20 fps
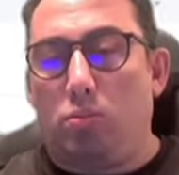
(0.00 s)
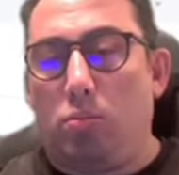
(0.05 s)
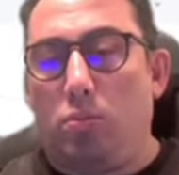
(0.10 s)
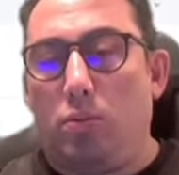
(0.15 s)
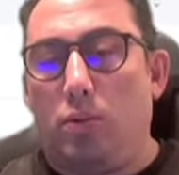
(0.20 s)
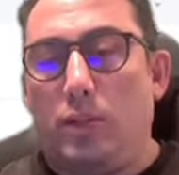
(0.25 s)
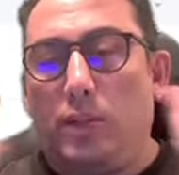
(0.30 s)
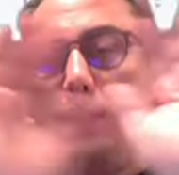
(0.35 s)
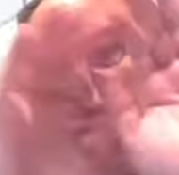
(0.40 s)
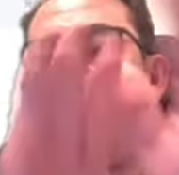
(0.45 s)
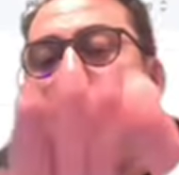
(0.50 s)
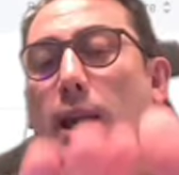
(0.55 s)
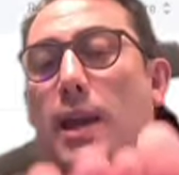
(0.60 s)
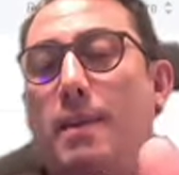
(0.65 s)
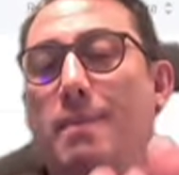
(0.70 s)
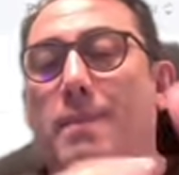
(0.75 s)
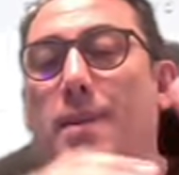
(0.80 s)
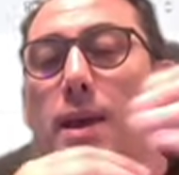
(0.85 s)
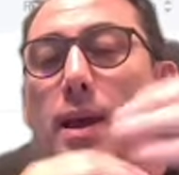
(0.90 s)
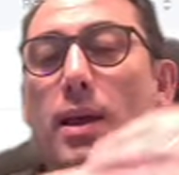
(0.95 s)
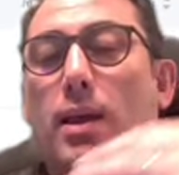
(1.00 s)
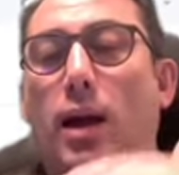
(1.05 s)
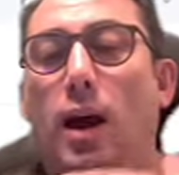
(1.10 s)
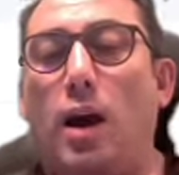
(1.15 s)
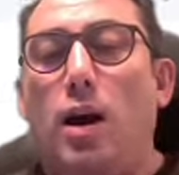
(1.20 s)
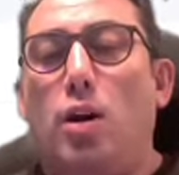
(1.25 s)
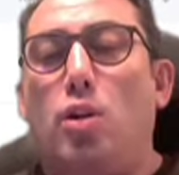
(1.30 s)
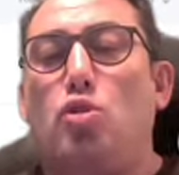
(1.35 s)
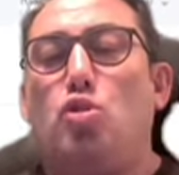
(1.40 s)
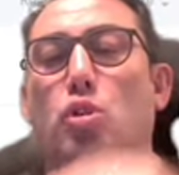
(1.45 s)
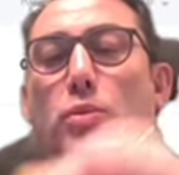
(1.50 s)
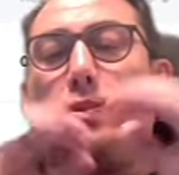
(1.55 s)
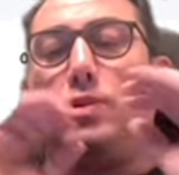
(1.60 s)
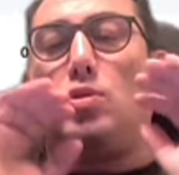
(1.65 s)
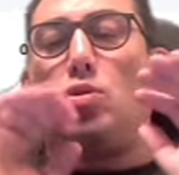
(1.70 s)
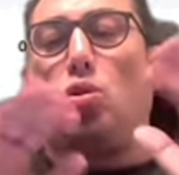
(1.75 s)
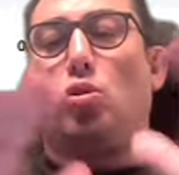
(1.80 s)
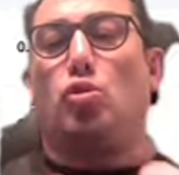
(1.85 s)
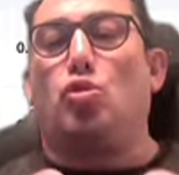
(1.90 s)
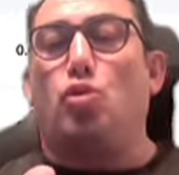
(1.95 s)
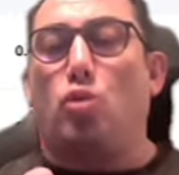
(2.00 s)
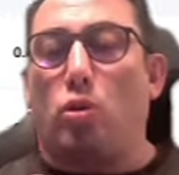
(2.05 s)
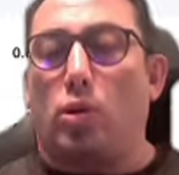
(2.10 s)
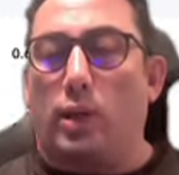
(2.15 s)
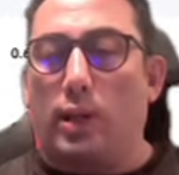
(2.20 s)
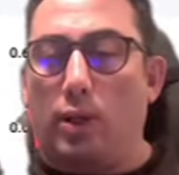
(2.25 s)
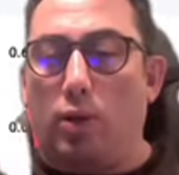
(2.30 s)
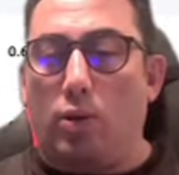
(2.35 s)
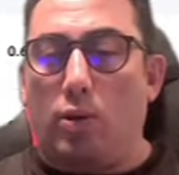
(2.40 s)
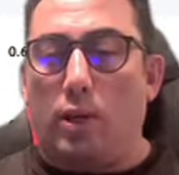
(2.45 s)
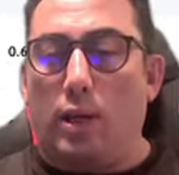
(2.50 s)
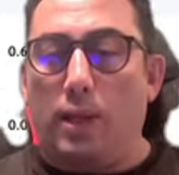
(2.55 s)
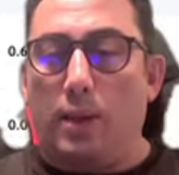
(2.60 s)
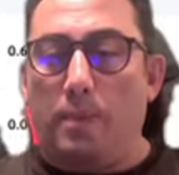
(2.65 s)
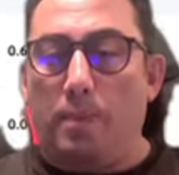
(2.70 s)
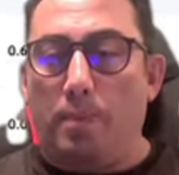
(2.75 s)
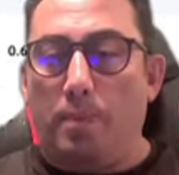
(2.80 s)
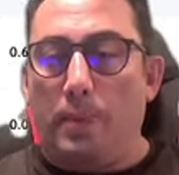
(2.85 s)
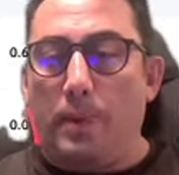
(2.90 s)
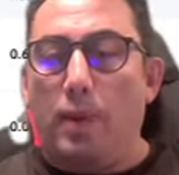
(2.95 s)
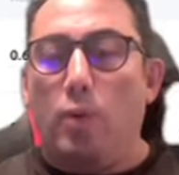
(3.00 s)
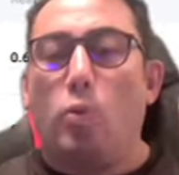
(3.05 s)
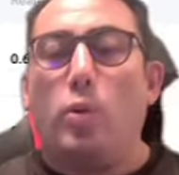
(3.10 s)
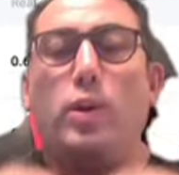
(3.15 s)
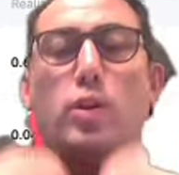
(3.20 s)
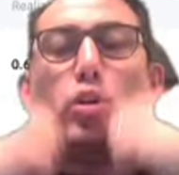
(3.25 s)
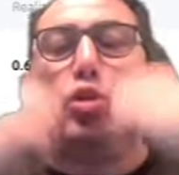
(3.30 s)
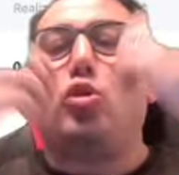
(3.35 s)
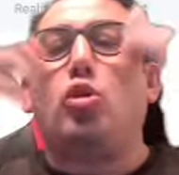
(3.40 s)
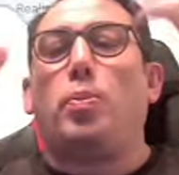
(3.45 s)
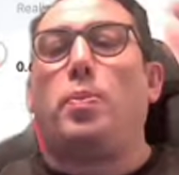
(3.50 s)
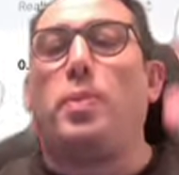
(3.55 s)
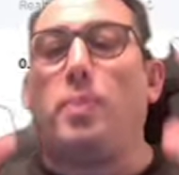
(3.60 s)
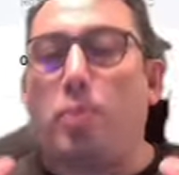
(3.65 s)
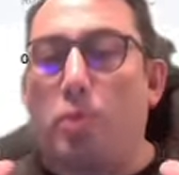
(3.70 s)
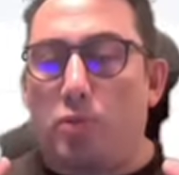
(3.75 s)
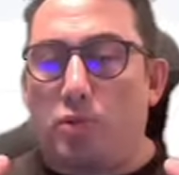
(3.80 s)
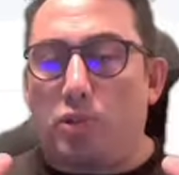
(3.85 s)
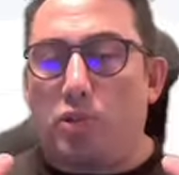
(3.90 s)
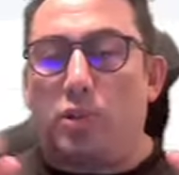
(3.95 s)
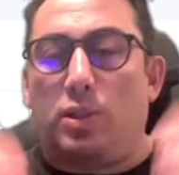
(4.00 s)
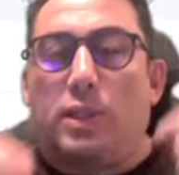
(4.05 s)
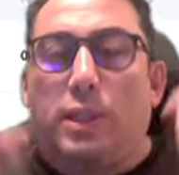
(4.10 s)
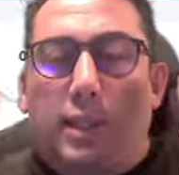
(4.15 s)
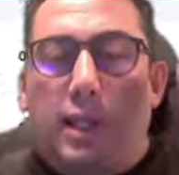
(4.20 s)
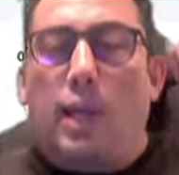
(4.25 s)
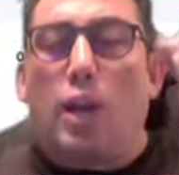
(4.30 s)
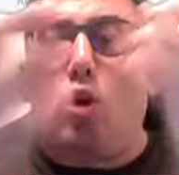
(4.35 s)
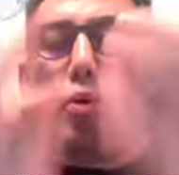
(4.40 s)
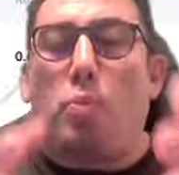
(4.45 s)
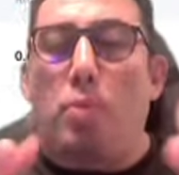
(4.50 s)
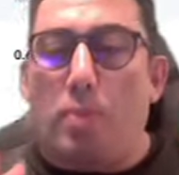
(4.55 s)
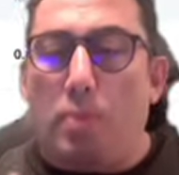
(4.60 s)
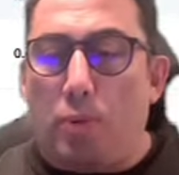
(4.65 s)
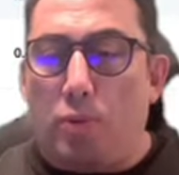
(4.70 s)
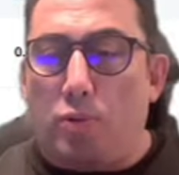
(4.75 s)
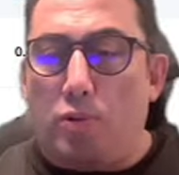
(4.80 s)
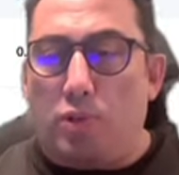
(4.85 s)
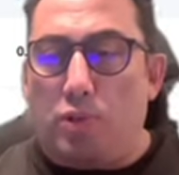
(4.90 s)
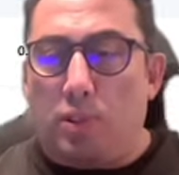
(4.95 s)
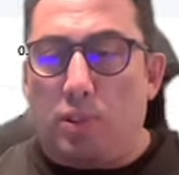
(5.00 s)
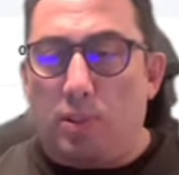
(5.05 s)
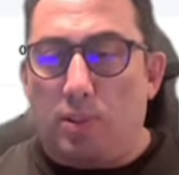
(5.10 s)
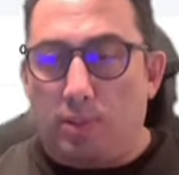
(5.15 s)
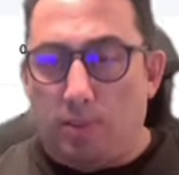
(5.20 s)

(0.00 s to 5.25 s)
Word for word: this game our job is controlling okay we don't open position they open position